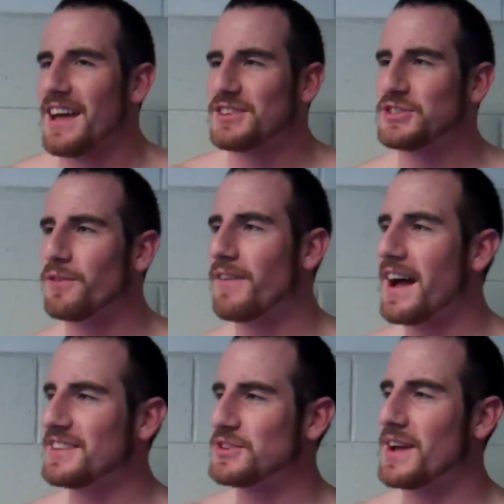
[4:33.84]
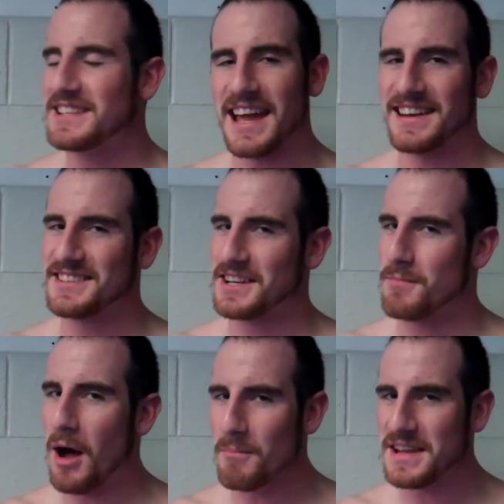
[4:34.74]
find so antagonistic
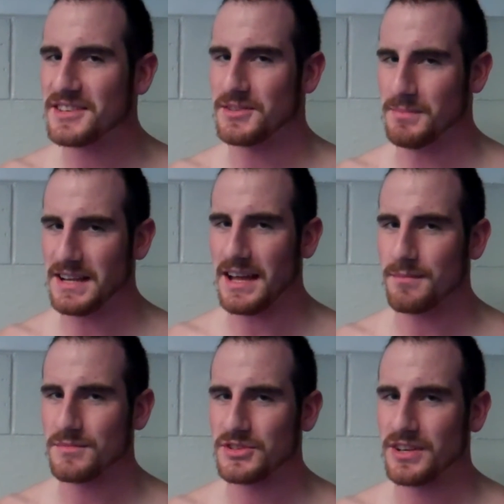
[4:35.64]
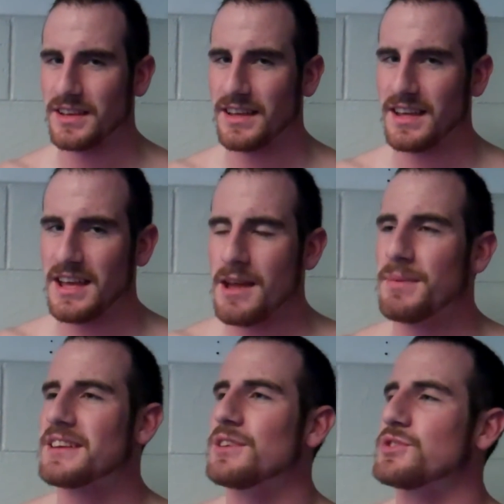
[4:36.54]
about me sometimes,
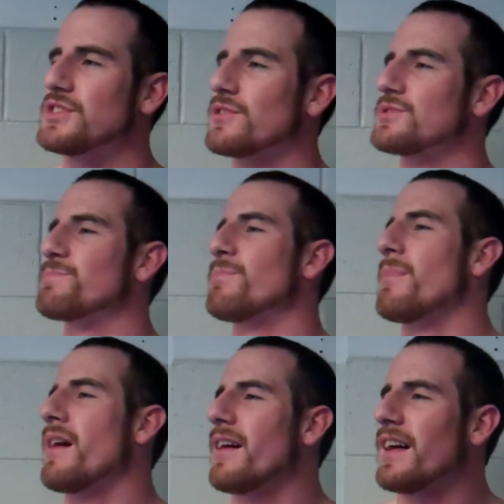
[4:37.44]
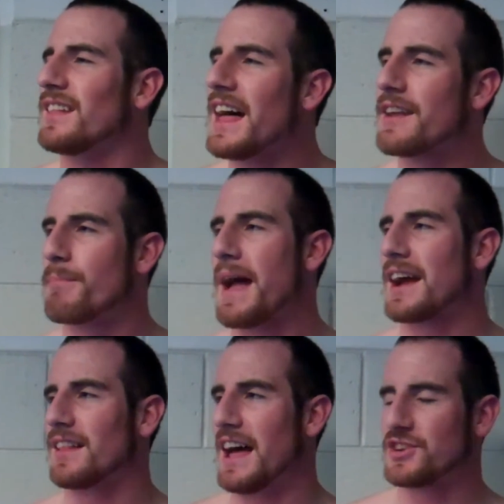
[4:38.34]
because there's a lot of
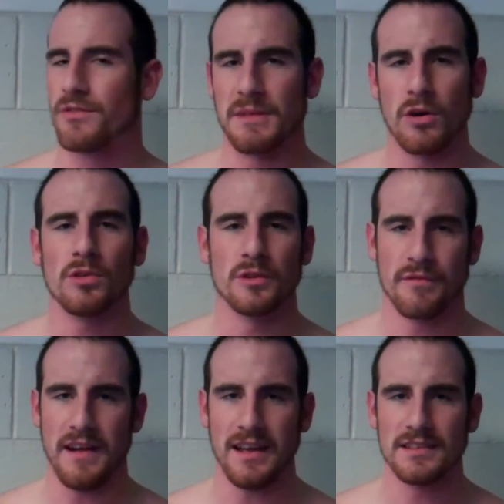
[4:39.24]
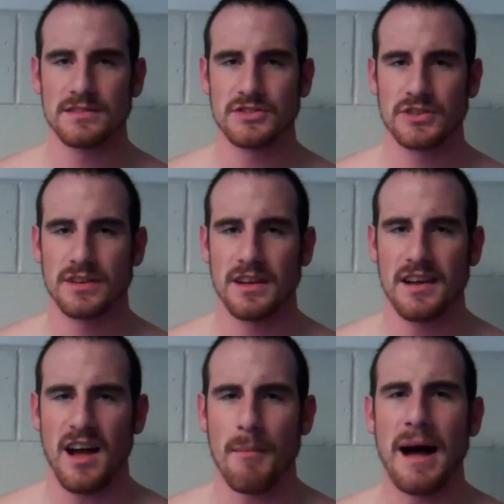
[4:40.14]
backlash from the older fans
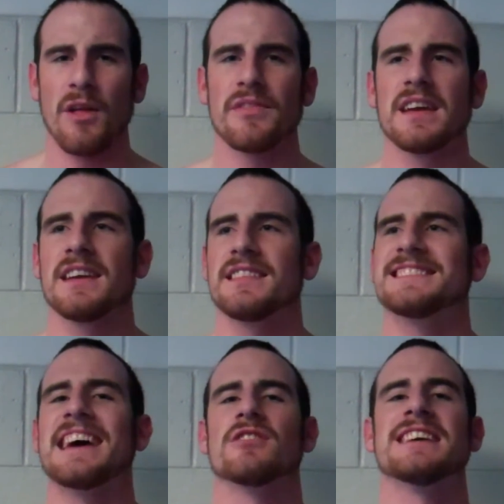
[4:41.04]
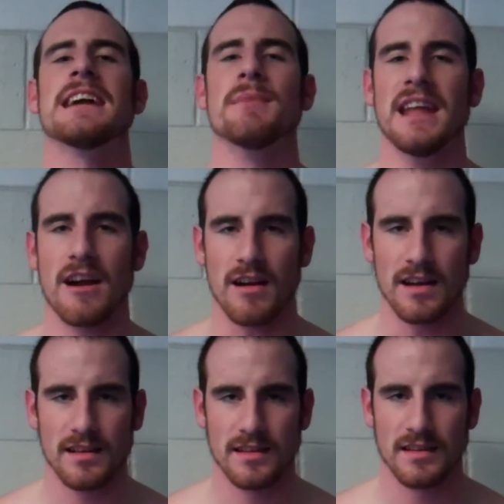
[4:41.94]
about this entertainment
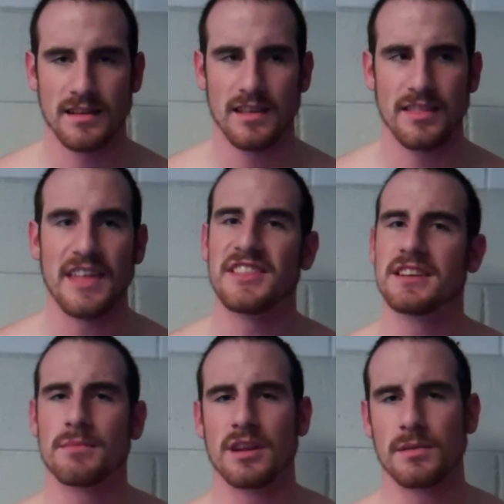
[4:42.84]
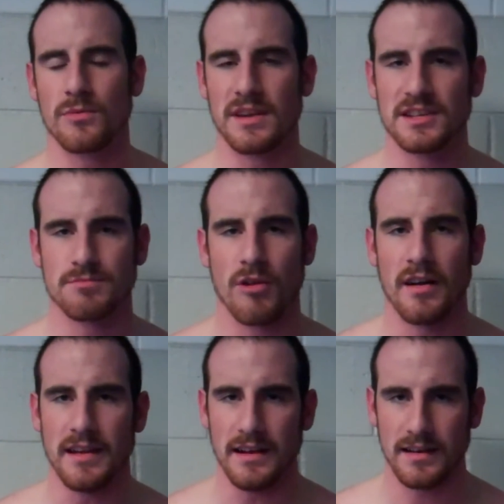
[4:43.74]
era that the WWE has
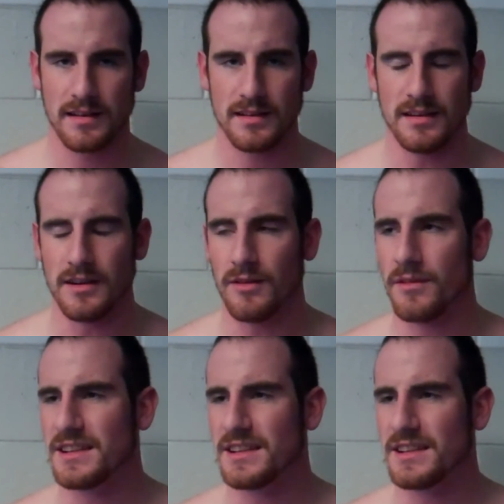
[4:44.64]
brought in. You know,